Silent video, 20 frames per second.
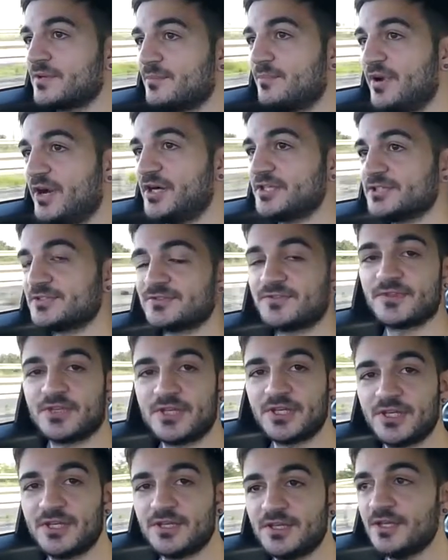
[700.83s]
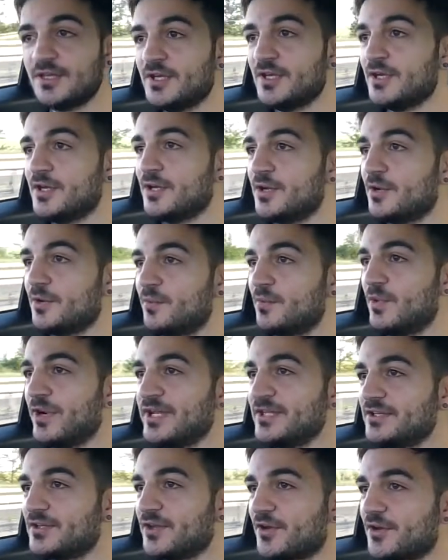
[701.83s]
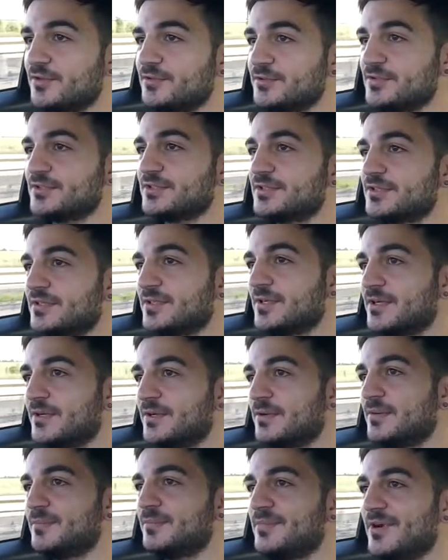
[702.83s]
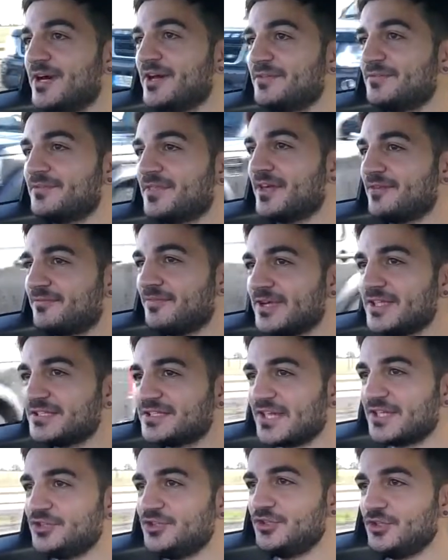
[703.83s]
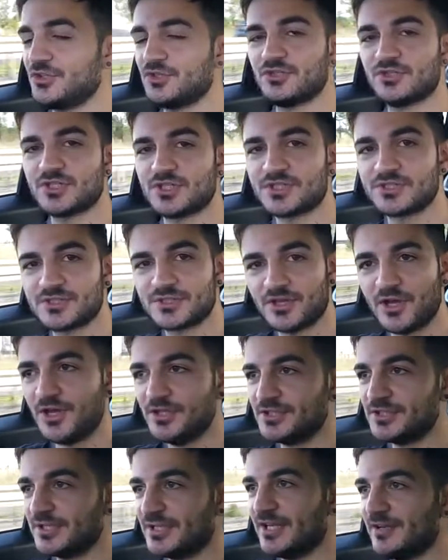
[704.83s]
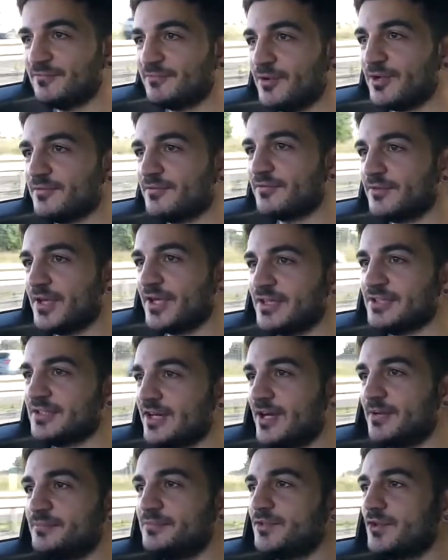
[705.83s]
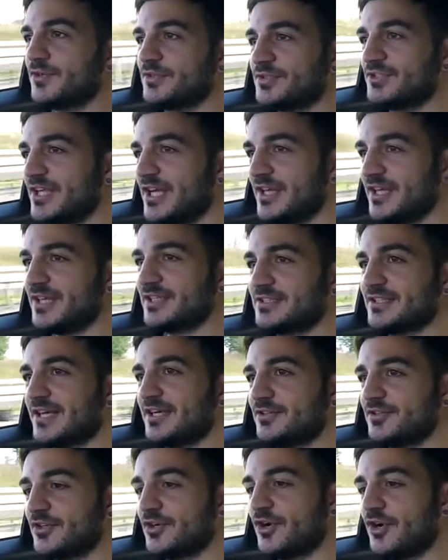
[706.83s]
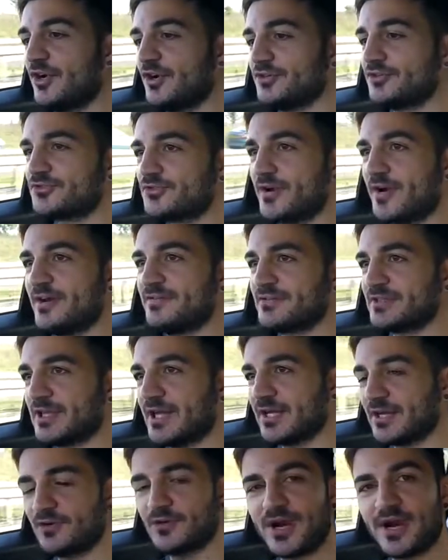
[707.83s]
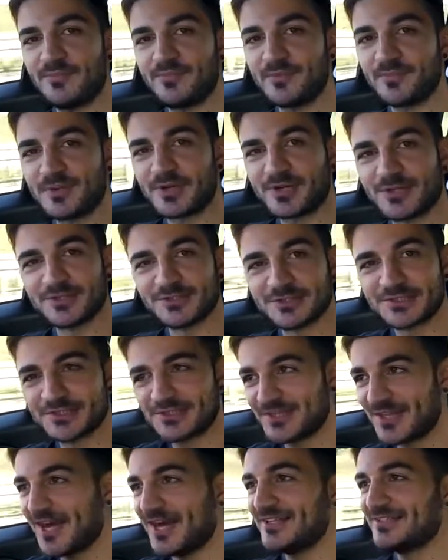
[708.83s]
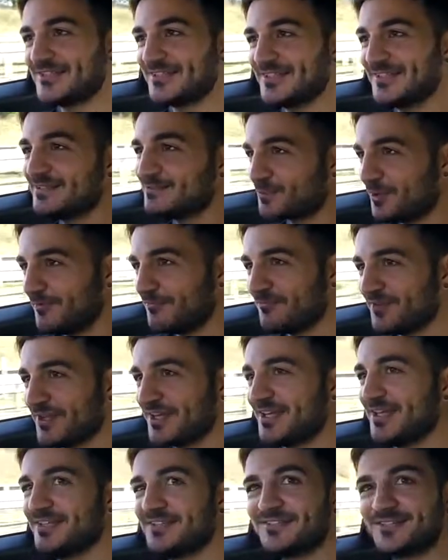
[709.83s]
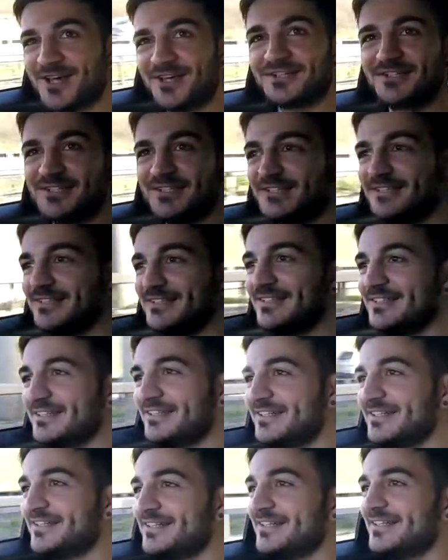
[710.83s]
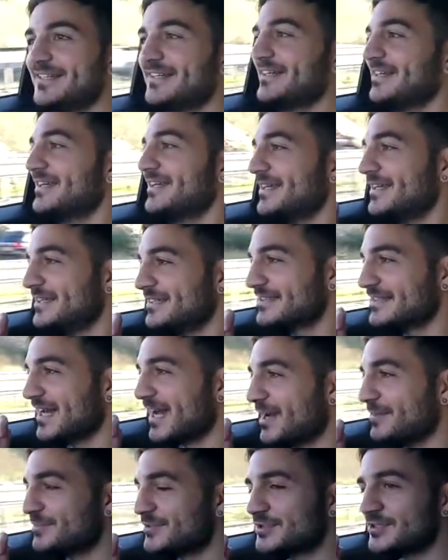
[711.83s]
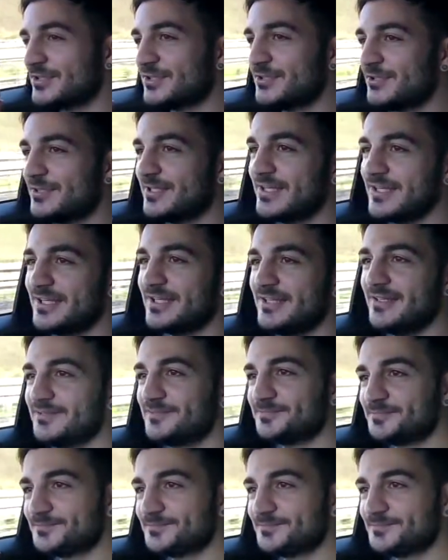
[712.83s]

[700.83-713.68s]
buttons for the windows, but they're things that you can just learn to live with. I'm not sitting here saying the car drives like crap, because that is one thing it doesn't. It's absolutely